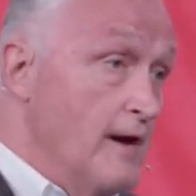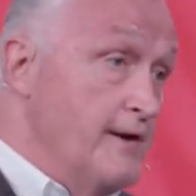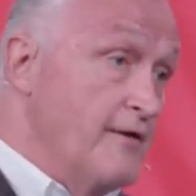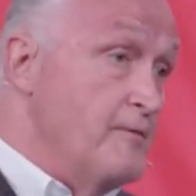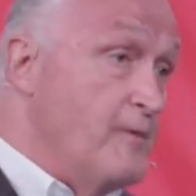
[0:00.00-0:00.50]

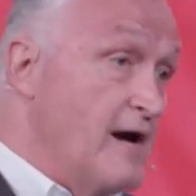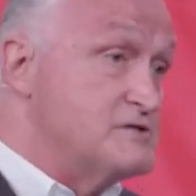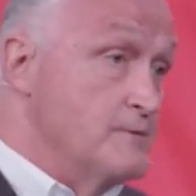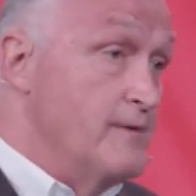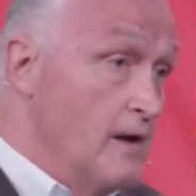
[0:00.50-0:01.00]
Another
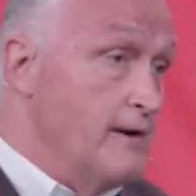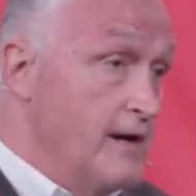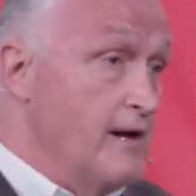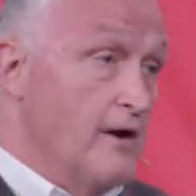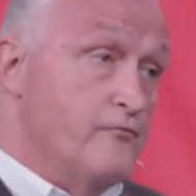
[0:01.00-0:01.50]

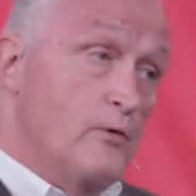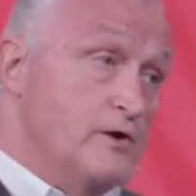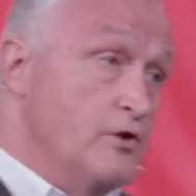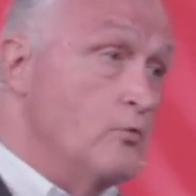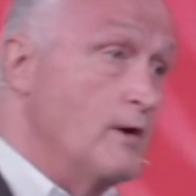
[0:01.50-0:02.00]
possibility of
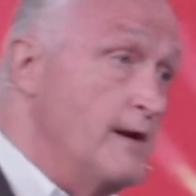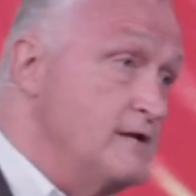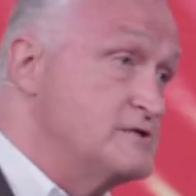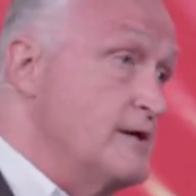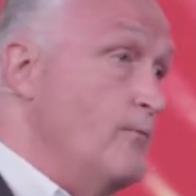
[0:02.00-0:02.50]
when you
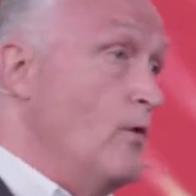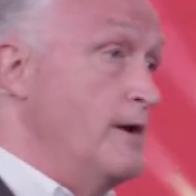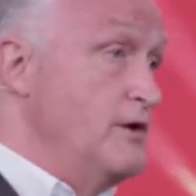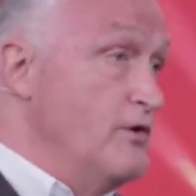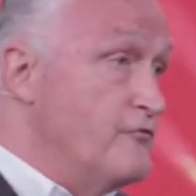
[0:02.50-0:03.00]
release
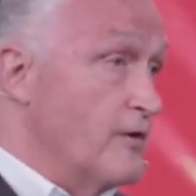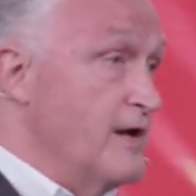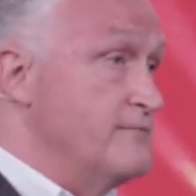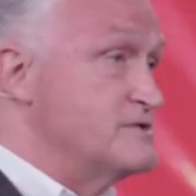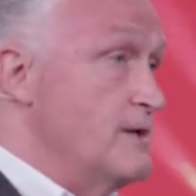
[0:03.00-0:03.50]
someone and you
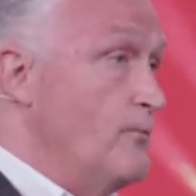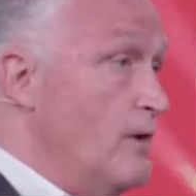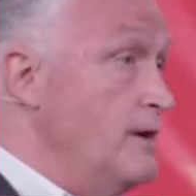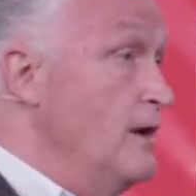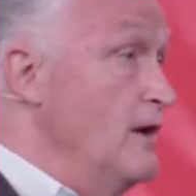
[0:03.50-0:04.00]
forgive
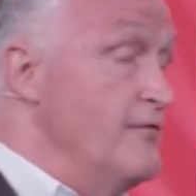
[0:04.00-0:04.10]
someone,